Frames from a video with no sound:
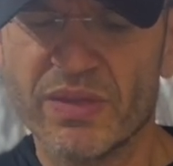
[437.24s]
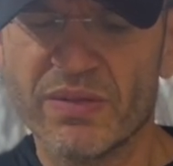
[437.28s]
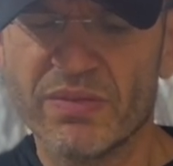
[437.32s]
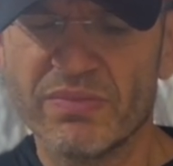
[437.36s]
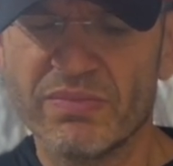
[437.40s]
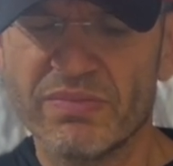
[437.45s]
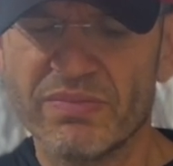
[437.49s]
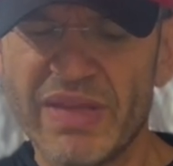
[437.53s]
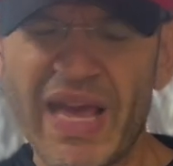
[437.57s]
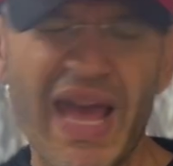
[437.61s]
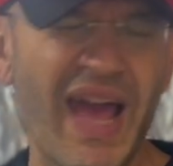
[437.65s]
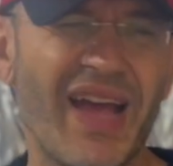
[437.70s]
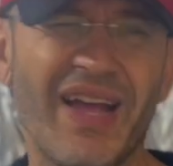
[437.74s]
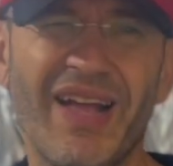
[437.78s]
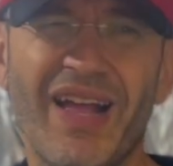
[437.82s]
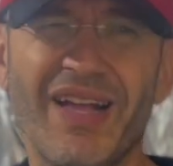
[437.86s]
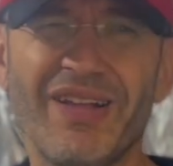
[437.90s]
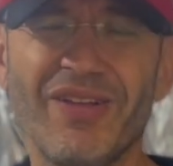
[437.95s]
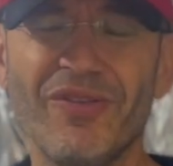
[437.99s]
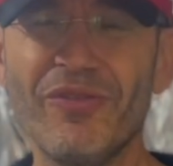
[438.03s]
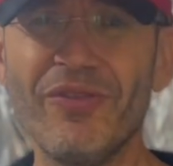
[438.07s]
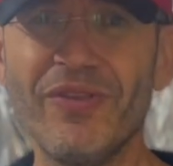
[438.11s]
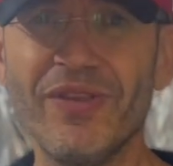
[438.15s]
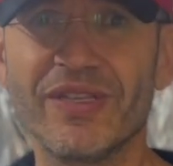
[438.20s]
Yeah, I
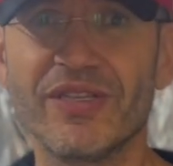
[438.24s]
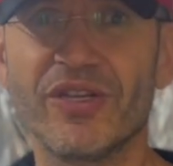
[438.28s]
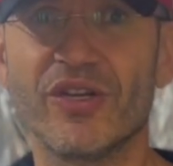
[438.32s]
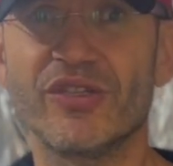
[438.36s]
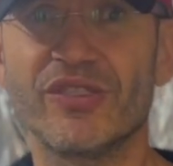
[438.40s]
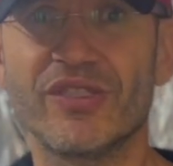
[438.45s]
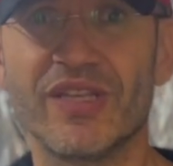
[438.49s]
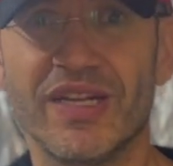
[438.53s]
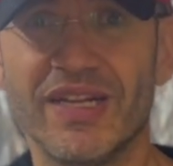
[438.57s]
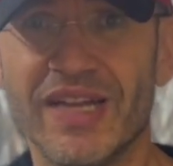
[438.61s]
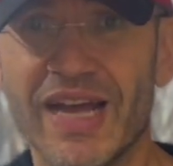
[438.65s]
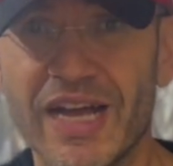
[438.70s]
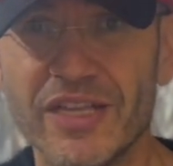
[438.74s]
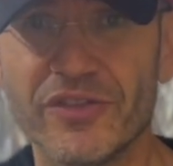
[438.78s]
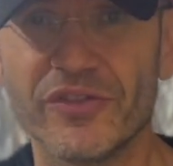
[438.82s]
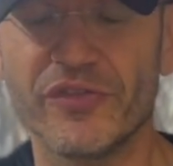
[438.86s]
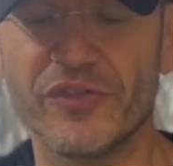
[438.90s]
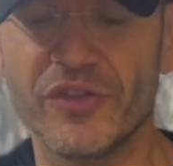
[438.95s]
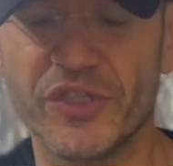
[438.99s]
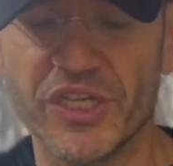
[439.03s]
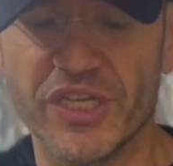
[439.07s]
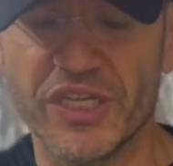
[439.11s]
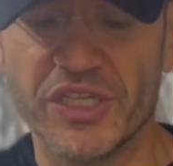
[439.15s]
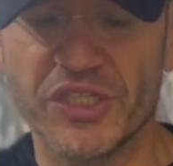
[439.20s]
don't think there's a lot
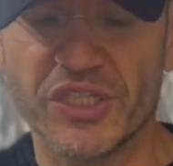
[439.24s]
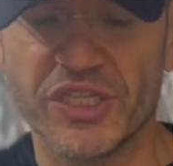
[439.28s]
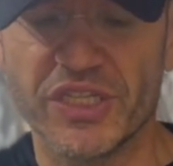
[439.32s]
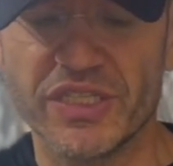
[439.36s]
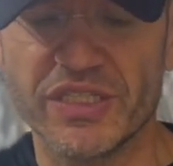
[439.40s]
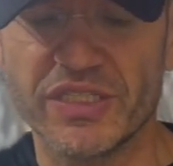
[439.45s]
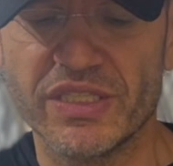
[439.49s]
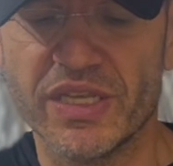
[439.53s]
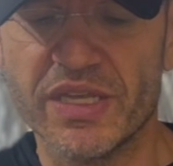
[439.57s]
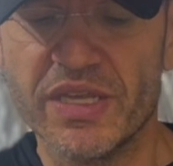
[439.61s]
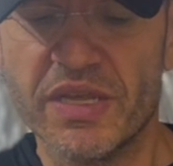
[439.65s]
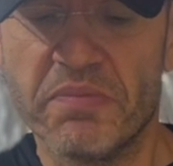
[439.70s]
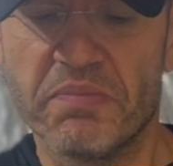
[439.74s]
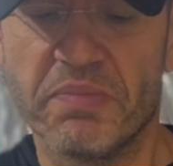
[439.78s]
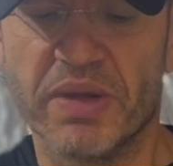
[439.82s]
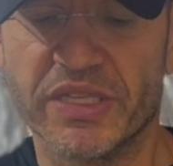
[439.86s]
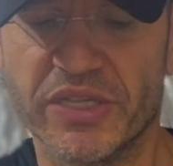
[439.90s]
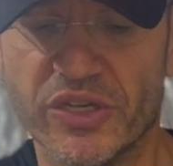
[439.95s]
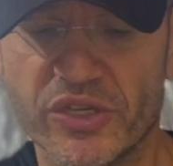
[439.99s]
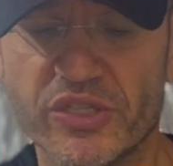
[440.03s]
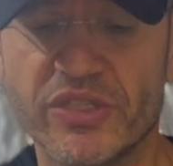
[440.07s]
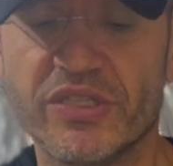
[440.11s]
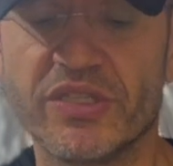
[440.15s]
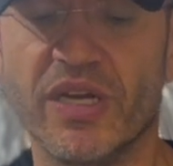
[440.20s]
of changes, but
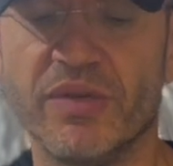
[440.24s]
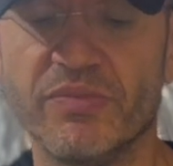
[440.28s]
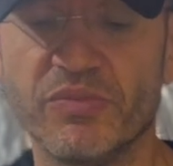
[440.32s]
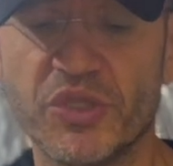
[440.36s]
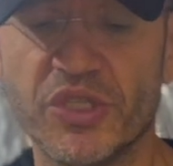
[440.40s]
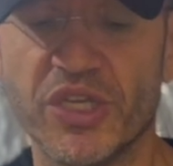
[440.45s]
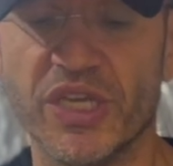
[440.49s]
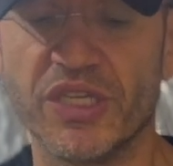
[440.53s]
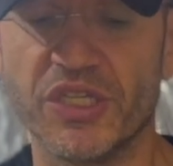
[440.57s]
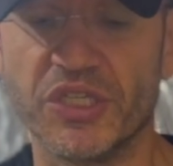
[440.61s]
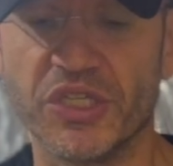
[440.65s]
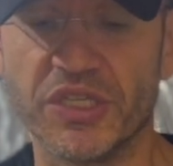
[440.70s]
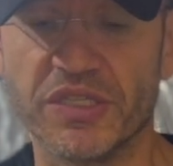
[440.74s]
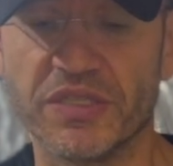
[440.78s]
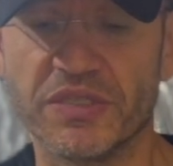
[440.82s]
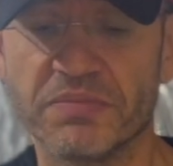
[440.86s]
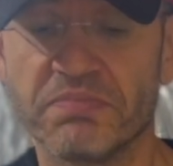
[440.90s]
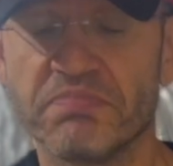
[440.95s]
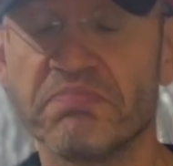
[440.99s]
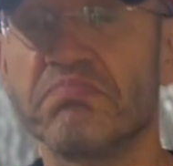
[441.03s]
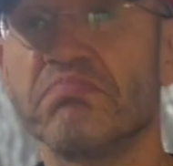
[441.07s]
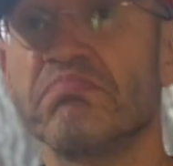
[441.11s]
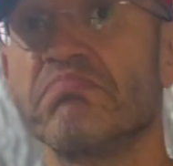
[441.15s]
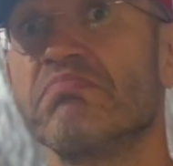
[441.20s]
there's some changes.
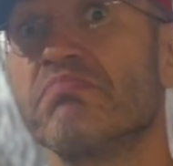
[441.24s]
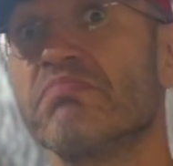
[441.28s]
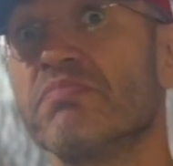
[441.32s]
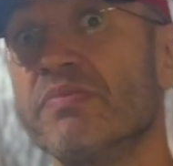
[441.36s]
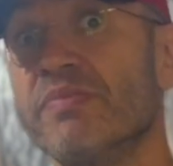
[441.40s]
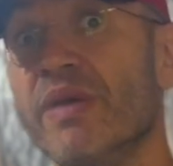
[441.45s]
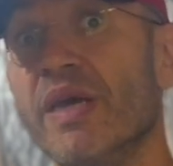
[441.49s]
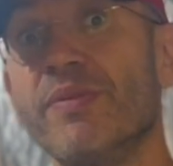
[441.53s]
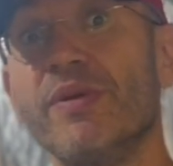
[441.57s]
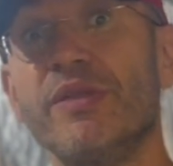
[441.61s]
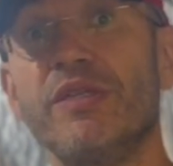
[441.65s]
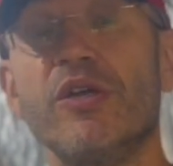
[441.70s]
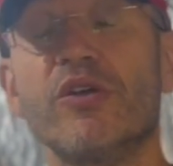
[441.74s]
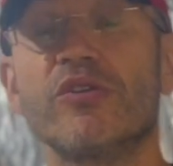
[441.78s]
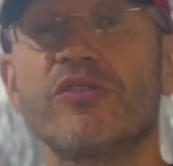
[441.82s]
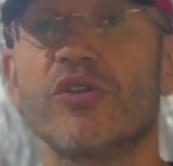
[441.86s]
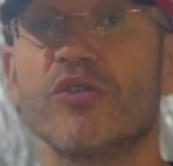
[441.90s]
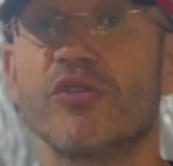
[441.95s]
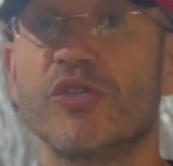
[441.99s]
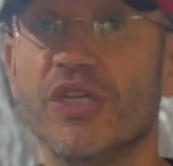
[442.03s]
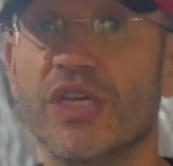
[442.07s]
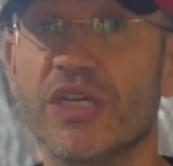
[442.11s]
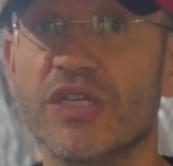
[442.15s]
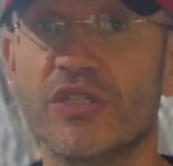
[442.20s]
Maybe they
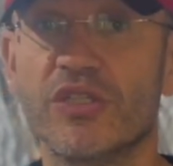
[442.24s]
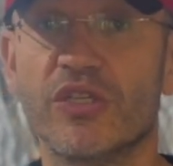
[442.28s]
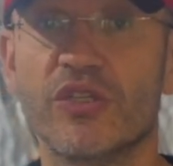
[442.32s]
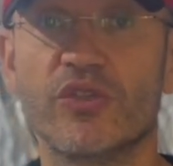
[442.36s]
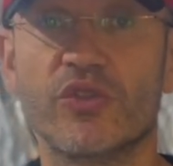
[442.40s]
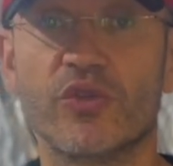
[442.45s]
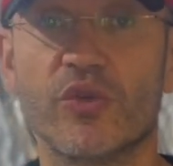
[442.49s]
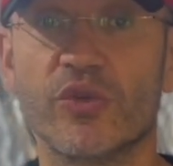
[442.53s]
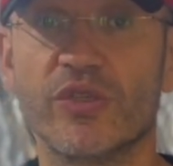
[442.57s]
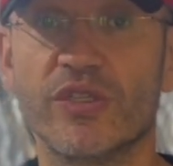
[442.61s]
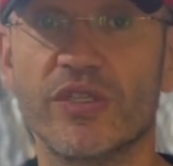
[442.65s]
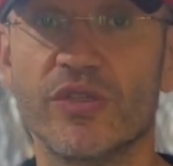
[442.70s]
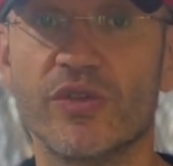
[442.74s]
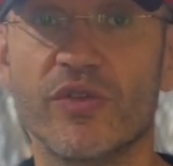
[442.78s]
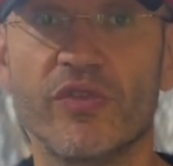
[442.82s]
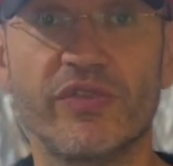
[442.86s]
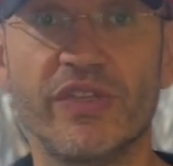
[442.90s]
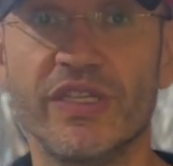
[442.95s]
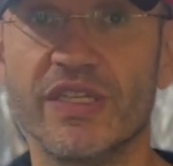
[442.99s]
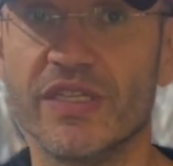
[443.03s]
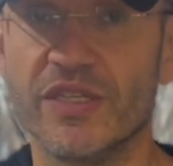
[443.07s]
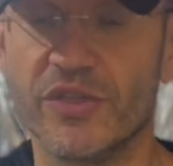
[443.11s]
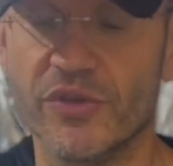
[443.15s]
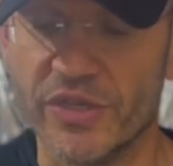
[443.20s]
also changed the sourcing of
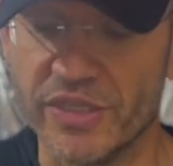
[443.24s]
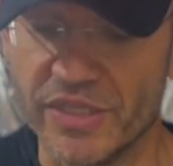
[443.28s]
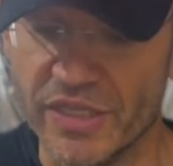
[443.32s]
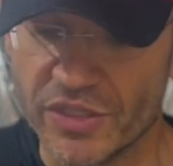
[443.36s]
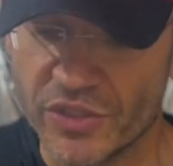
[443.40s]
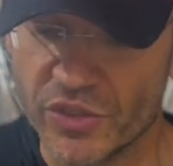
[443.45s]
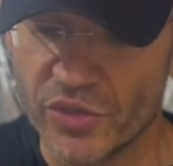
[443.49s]
the ingredients.